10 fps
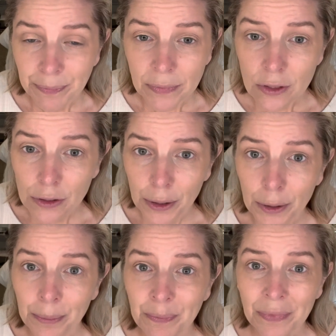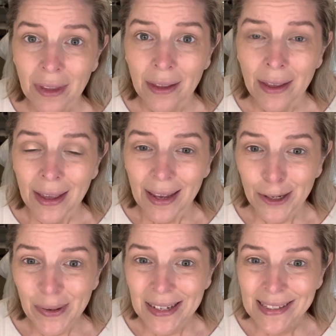So
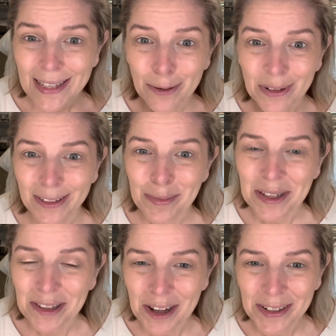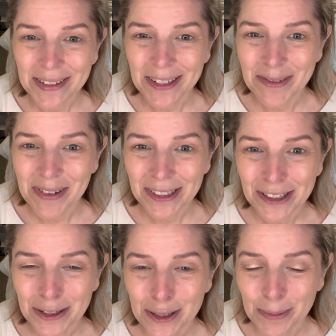anyways, that went a little bit longer than I wanted to
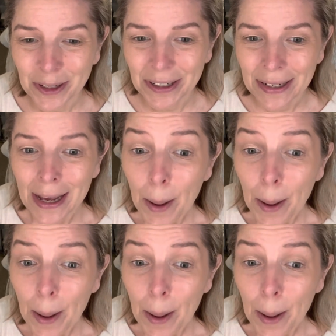this morning,